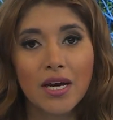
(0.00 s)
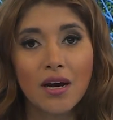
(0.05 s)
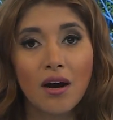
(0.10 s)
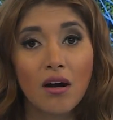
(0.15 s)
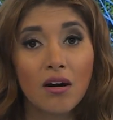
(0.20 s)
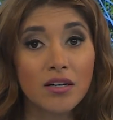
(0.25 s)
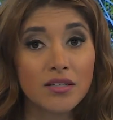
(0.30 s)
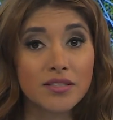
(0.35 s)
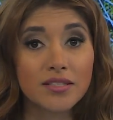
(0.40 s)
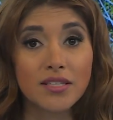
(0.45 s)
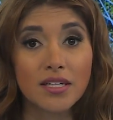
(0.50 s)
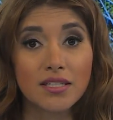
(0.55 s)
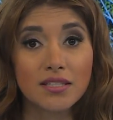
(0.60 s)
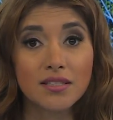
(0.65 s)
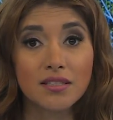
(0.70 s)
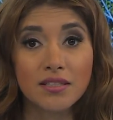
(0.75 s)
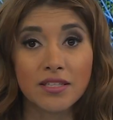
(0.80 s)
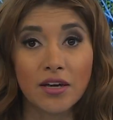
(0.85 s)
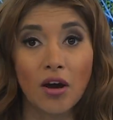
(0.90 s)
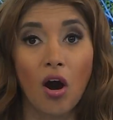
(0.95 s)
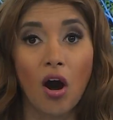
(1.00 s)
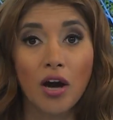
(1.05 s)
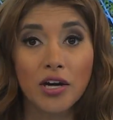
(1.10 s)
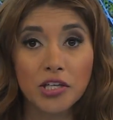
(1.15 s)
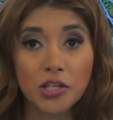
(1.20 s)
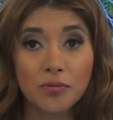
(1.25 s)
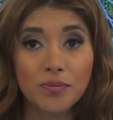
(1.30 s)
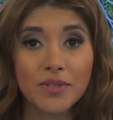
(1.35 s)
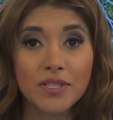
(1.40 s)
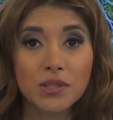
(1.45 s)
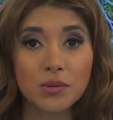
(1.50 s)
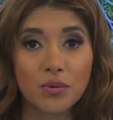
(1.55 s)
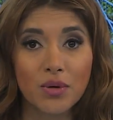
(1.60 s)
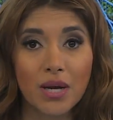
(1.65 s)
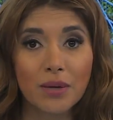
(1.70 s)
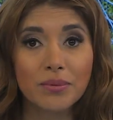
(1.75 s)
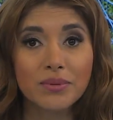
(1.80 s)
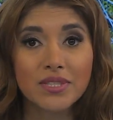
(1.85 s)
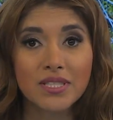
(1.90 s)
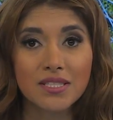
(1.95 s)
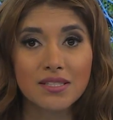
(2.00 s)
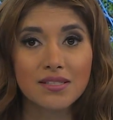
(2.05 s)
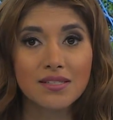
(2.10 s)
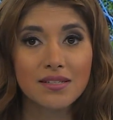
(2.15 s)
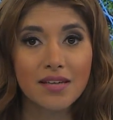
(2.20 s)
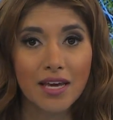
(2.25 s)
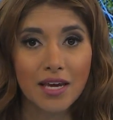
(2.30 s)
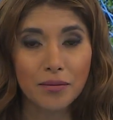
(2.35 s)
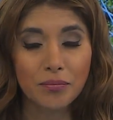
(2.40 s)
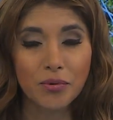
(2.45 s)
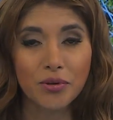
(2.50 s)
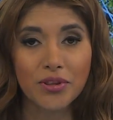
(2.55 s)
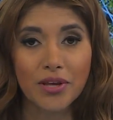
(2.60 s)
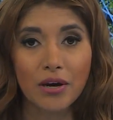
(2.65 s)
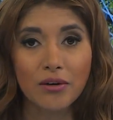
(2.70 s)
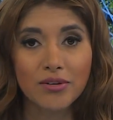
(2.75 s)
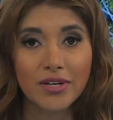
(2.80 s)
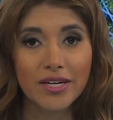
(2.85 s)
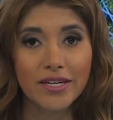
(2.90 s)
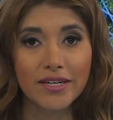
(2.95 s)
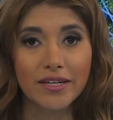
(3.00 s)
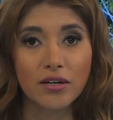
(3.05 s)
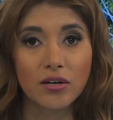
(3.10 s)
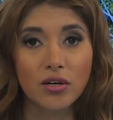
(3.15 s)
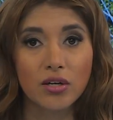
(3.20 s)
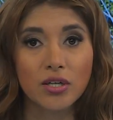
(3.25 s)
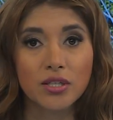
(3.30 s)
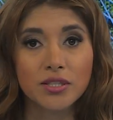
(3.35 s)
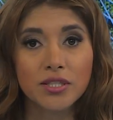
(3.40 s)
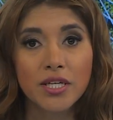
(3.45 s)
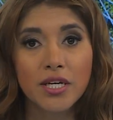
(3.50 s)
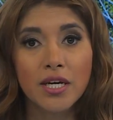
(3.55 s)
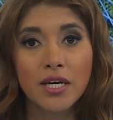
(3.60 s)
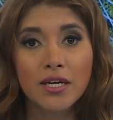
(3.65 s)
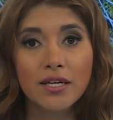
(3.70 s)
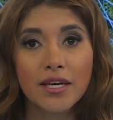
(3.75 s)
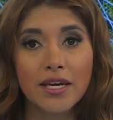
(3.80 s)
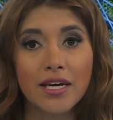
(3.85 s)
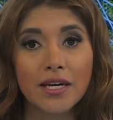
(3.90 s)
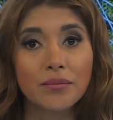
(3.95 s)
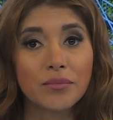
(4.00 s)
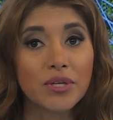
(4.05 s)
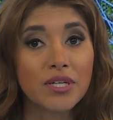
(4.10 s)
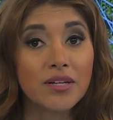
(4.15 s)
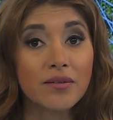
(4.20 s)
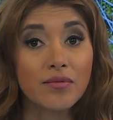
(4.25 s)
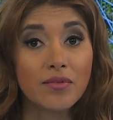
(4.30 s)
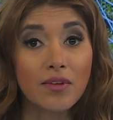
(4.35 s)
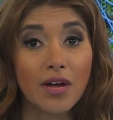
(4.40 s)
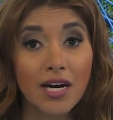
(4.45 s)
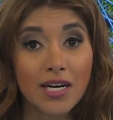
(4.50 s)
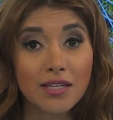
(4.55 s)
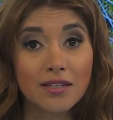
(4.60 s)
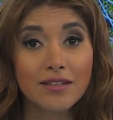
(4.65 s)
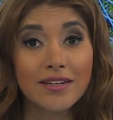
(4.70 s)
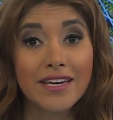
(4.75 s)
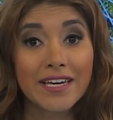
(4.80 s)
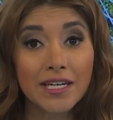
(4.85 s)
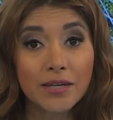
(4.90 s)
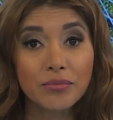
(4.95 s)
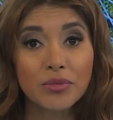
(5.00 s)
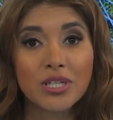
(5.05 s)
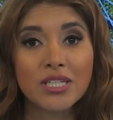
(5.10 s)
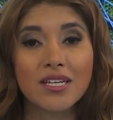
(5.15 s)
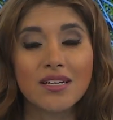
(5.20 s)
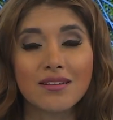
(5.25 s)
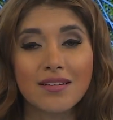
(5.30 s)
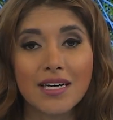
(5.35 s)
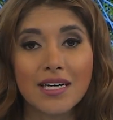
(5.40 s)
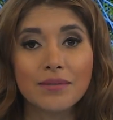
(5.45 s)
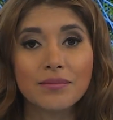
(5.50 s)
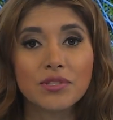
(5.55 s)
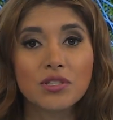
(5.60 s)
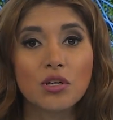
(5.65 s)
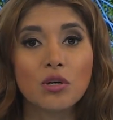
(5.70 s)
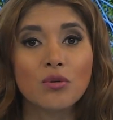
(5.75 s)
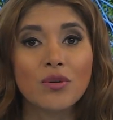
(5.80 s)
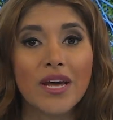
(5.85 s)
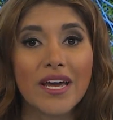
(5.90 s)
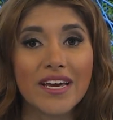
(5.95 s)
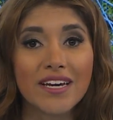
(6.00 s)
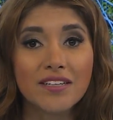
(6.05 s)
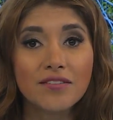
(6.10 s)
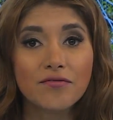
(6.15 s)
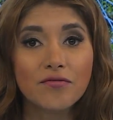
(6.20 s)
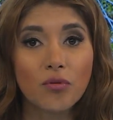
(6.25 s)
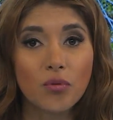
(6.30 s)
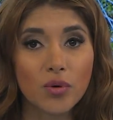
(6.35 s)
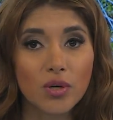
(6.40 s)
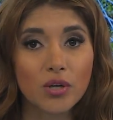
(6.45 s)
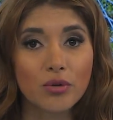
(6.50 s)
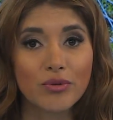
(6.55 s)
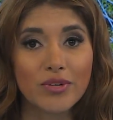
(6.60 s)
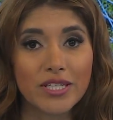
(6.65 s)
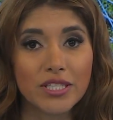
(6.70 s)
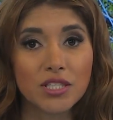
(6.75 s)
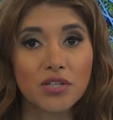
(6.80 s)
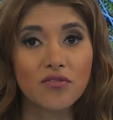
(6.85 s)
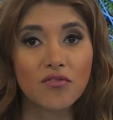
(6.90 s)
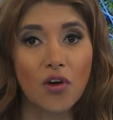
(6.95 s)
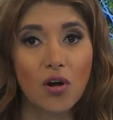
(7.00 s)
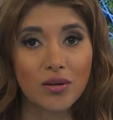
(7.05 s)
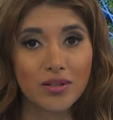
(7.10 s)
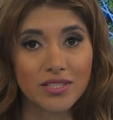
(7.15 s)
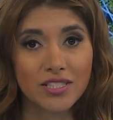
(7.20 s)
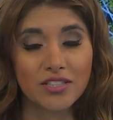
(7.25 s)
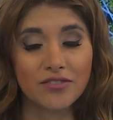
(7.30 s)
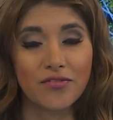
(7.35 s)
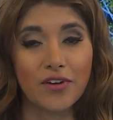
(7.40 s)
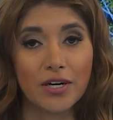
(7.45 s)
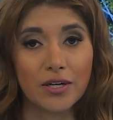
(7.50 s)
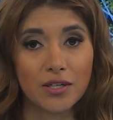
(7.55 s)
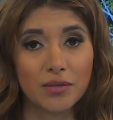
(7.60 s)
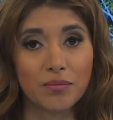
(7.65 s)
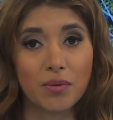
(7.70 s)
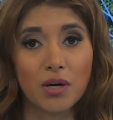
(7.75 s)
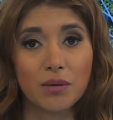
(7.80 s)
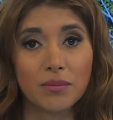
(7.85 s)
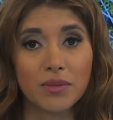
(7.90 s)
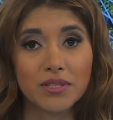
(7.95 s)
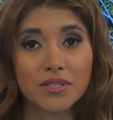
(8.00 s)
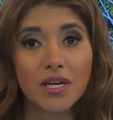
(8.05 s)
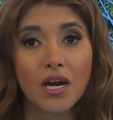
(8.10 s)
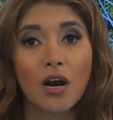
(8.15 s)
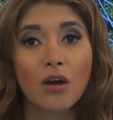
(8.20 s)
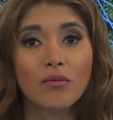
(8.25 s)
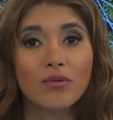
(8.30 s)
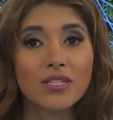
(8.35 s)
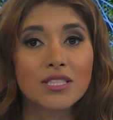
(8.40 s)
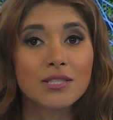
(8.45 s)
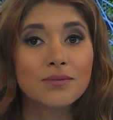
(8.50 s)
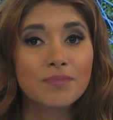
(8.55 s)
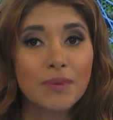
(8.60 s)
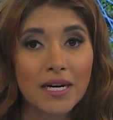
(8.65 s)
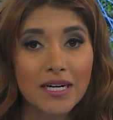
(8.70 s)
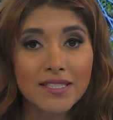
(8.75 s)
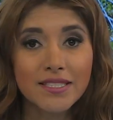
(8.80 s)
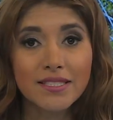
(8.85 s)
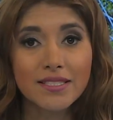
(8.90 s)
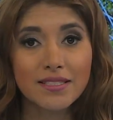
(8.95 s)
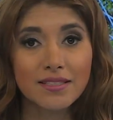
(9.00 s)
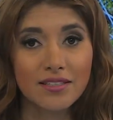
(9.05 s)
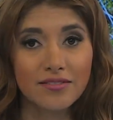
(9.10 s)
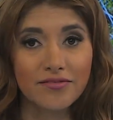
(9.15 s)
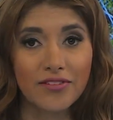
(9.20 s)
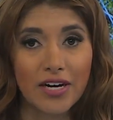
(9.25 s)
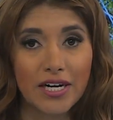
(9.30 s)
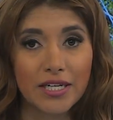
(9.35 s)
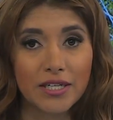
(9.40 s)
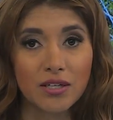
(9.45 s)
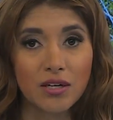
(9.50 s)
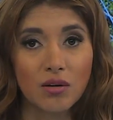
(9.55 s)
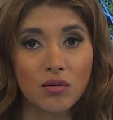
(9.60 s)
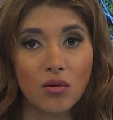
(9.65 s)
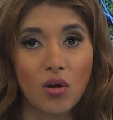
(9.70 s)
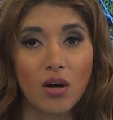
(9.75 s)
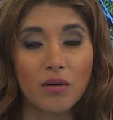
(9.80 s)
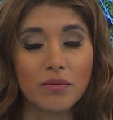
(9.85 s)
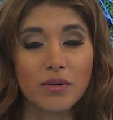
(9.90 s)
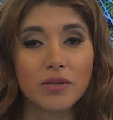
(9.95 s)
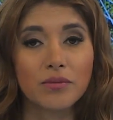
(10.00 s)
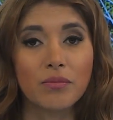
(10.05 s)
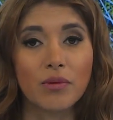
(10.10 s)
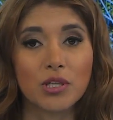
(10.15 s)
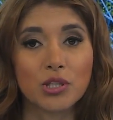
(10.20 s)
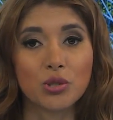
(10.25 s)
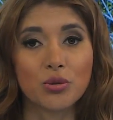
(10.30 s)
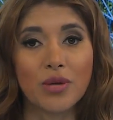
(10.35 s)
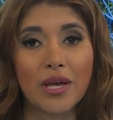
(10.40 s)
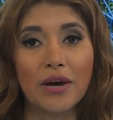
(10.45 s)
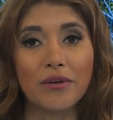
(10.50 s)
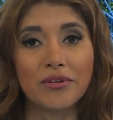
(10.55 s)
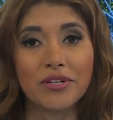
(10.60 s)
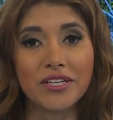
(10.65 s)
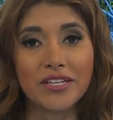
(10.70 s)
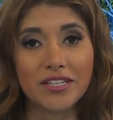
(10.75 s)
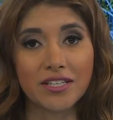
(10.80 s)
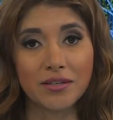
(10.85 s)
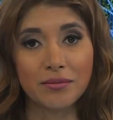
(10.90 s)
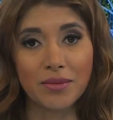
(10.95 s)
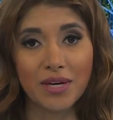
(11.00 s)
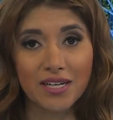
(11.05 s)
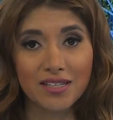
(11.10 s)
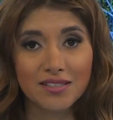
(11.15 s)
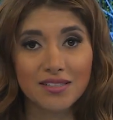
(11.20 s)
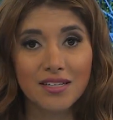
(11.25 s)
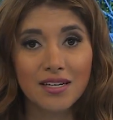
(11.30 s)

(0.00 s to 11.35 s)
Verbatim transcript: Hart says the occupants were able to escape without getting hurt. Cameron, Cameron, Limestone, and Fork Ridge volunteer fire departments responded to the fire along with Marshall County EMS.